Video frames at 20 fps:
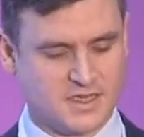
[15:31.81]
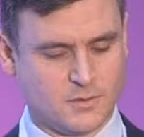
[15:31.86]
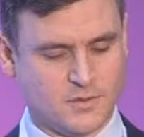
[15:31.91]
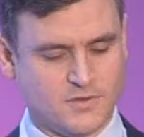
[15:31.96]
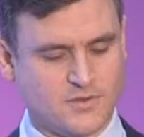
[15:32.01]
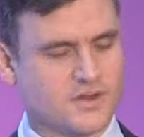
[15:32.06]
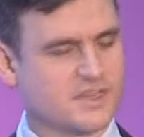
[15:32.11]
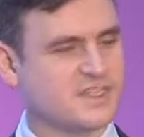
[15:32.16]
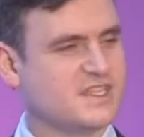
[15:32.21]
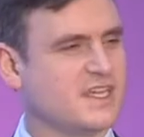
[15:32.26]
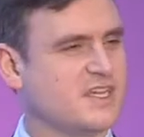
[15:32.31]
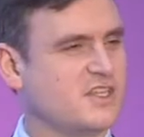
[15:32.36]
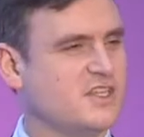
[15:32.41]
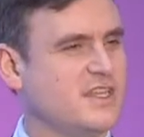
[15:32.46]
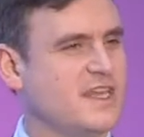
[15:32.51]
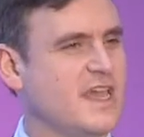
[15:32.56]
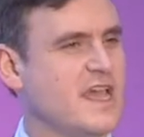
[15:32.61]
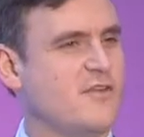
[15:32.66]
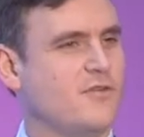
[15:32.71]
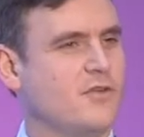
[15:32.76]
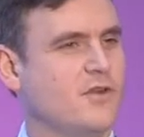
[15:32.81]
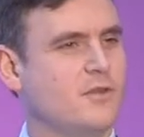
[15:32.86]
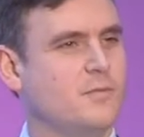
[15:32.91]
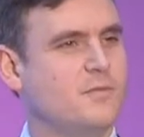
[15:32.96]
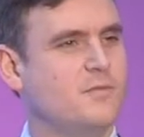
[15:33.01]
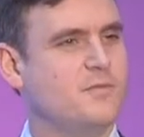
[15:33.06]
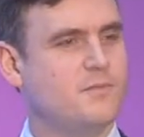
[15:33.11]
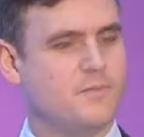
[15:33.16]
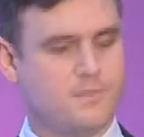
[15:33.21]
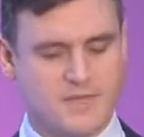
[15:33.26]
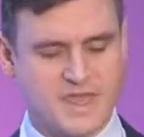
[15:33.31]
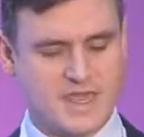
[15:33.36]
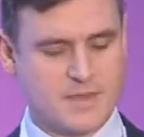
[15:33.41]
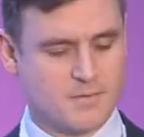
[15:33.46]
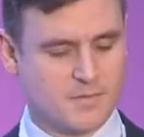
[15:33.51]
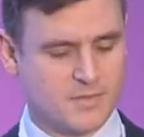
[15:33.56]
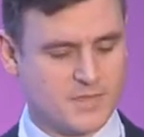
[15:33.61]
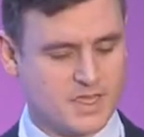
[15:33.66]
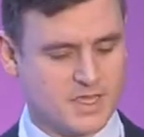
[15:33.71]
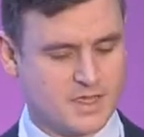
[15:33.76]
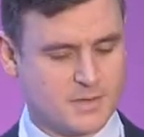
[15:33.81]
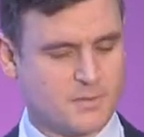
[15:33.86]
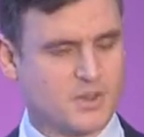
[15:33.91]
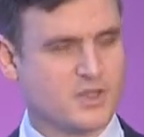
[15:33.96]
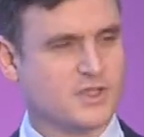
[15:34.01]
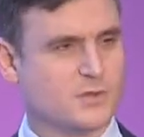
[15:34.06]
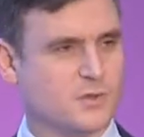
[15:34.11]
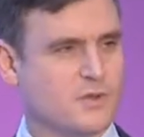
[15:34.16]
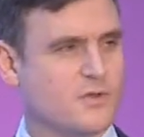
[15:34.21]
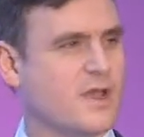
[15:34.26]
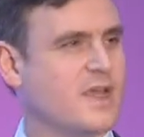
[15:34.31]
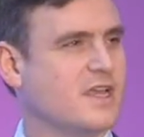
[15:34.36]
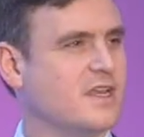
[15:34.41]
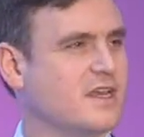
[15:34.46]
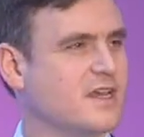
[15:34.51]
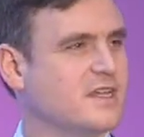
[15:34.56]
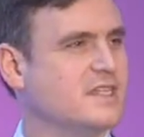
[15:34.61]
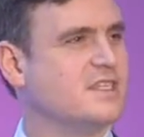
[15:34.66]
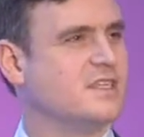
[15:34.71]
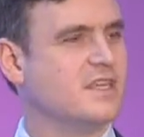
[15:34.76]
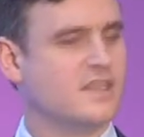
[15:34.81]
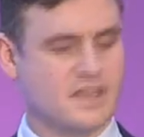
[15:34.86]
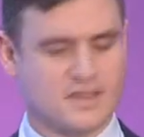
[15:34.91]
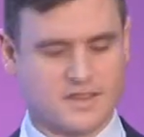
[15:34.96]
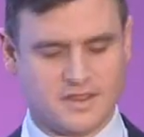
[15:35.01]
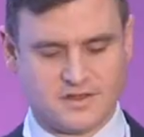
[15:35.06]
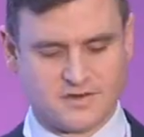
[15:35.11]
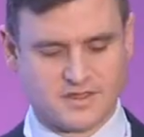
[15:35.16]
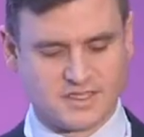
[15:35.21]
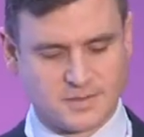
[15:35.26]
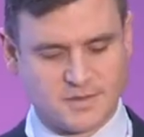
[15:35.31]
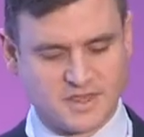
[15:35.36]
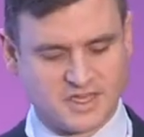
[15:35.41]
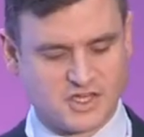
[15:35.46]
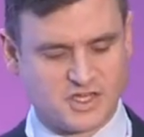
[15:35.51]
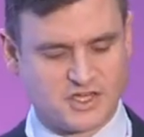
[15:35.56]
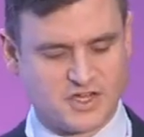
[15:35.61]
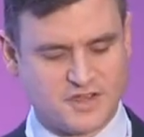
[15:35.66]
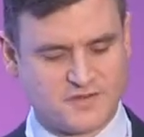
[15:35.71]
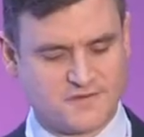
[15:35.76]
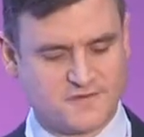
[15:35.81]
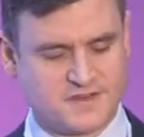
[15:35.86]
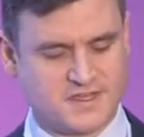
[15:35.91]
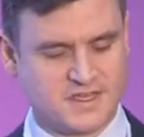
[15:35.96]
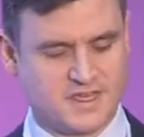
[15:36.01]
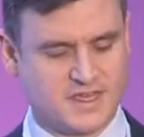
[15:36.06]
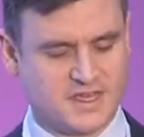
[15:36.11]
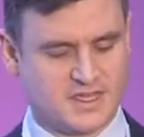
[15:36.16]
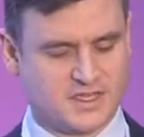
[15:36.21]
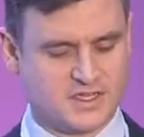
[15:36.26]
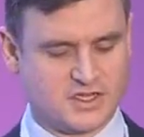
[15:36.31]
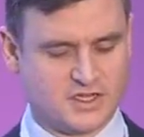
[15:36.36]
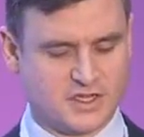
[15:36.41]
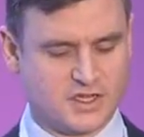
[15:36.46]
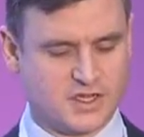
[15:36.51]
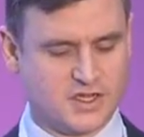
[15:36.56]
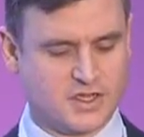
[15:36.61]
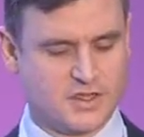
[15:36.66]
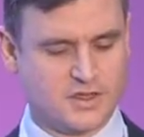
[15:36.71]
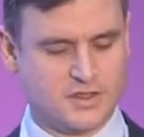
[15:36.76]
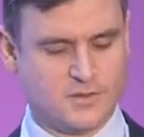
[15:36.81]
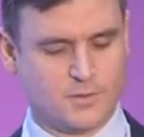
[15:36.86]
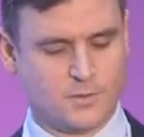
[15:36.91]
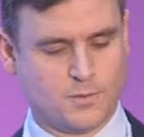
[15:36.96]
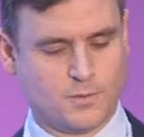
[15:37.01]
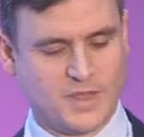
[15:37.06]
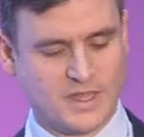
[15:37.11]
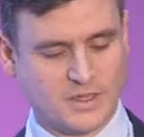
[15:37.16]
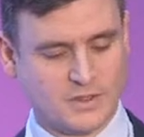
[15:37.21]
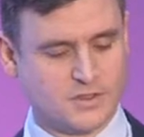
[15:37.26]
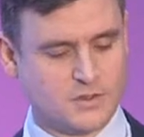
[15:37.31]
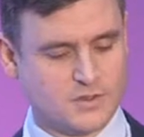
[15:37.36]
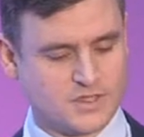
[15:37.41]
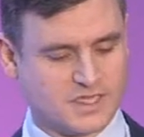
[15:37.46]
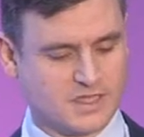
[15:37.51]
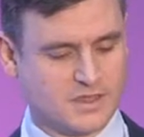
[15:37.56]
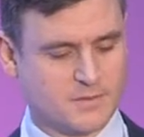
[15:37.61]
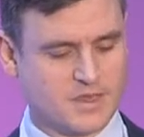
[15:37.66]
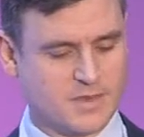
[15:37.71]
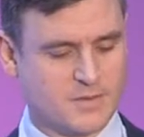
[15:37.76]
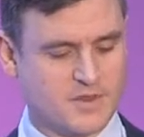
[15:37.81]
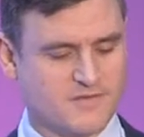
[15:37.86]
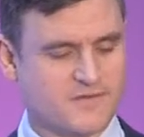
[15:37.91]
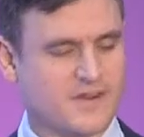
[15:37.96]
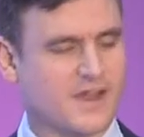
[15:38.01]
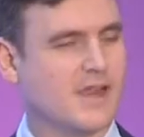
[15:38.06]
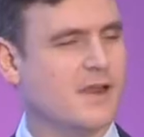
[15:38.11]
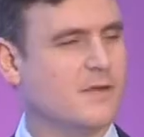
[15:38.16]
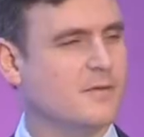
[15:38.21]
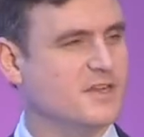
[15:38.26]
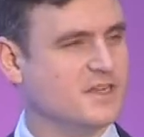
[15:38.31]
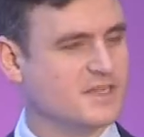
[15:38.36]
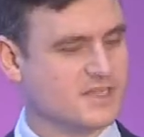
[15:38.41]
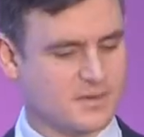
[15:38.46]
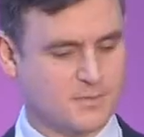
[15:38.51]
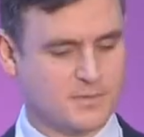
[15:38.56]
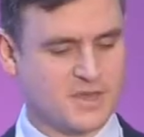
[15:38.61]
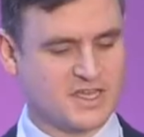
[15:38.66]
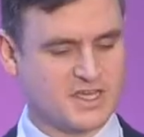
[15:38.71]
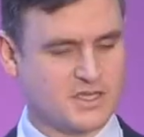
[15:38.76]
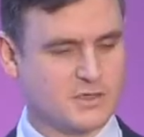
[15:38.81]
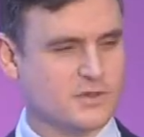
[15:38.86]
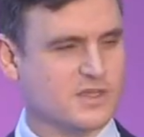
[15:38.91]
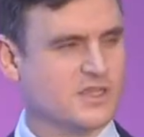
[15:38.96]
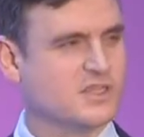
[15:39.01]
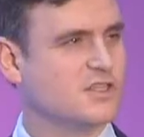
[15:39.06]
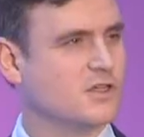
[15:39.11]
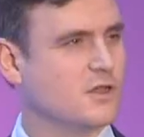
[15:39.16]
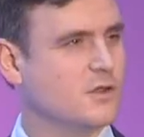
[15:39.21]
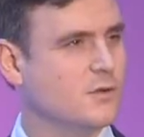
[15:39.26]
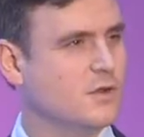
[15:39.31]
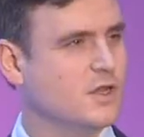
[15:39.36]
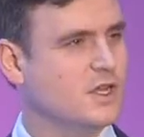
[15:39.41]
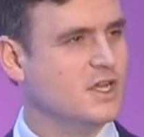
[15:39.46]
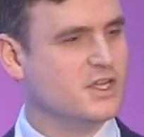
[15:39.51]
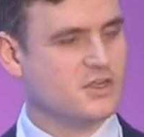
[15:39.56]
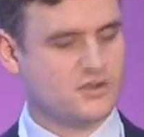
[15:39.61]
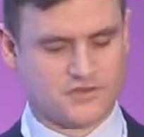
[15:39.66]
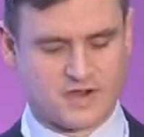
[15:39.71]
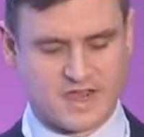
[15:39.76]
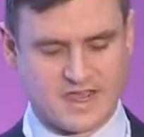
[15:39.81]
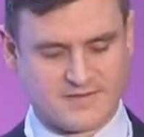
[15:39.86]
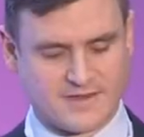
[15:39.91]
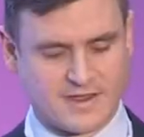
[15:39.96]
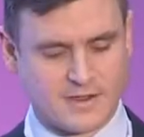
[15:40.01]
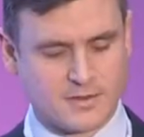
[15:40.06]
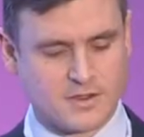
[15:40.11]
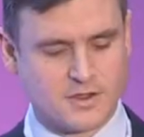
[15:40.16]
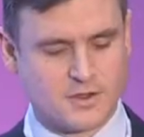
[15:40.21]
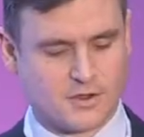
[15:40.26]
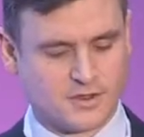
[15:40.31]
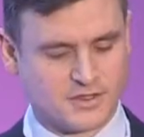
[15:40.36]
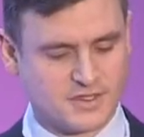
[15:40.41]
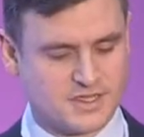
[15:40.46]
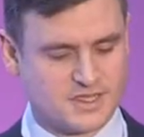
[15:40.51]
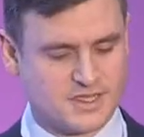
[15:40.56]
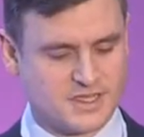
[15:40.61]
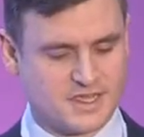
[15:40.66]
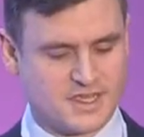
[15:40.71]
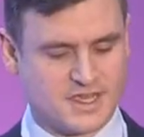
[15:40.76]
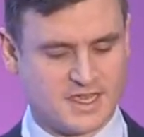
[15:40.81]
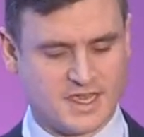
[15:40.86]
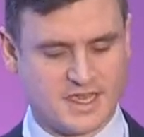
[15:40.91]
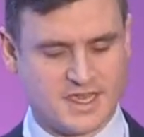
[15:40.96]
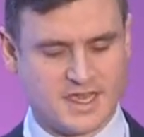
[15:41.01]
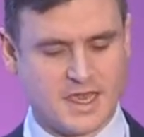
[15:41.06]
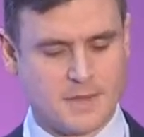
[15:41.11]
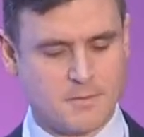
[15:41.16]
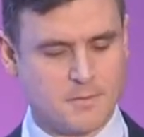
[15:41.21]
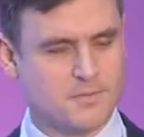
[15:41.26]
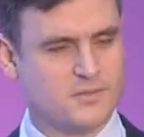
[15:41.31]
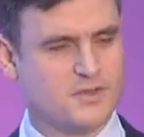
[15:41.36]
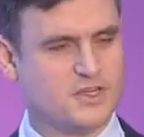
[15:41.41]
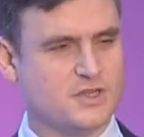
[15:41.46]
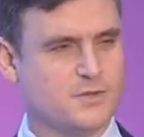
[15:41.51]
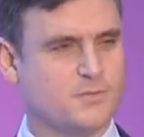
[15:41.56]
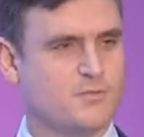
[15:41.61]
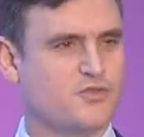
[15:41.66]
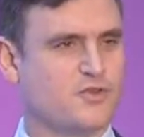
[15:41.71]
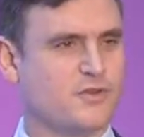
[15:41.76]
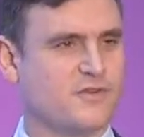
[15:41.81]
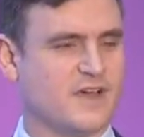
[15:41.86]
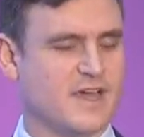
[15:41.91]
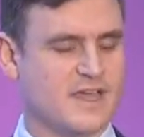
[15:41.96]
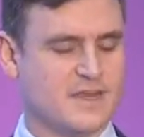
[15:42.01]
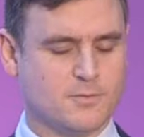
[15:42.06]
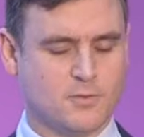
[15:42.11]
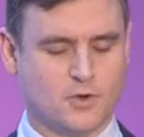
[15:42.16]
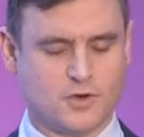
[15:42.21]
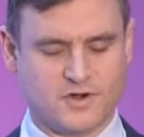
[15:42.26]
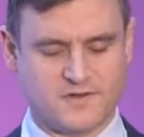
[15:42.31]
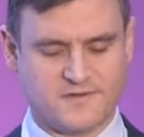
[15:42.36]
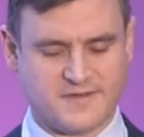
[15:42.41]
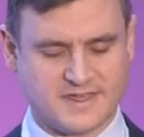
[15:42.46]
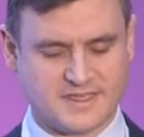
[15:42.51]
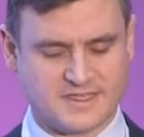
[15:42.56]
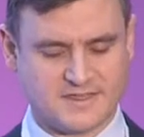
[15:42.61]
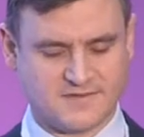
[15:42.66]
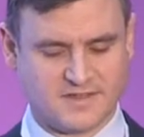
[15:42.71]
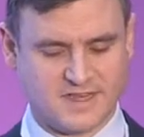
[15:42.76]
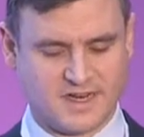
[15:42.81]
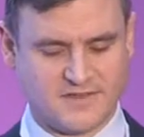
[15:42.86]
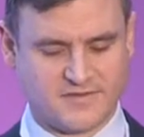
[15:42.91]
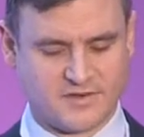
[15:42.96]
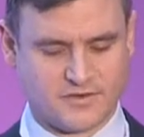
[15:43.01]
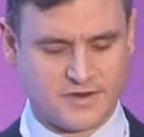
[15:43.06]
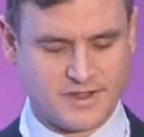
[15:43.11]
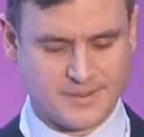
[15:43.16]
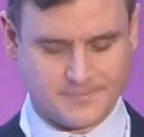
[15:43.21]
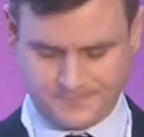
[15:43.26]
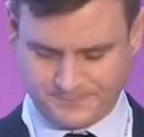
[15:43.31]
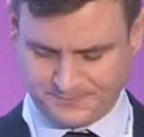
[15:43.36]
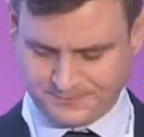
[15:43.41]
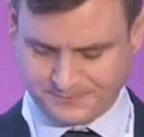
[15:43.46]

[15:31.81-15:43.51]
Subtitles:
We've got a section there on BIM because we recognise that there is a big shift to build using the BIM environment, and by doing so, drive out cost and provide more effective delivery.